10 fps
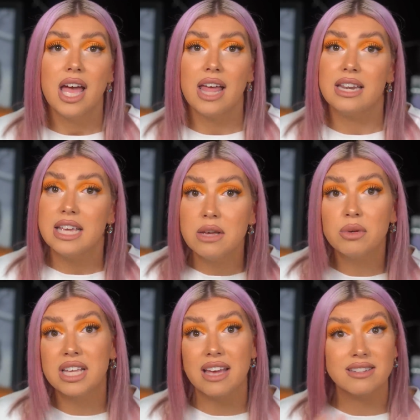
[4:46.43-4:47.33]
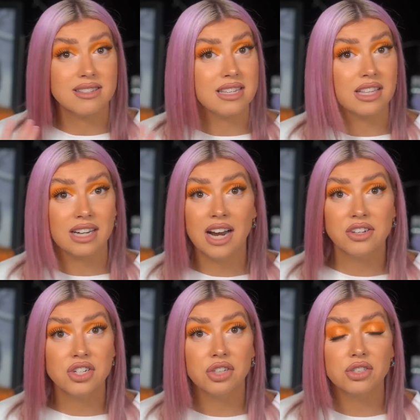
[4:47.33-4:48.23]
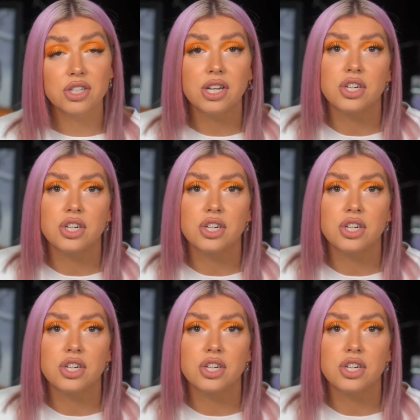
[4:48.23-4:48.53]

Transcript: and he would get to see the grandchildren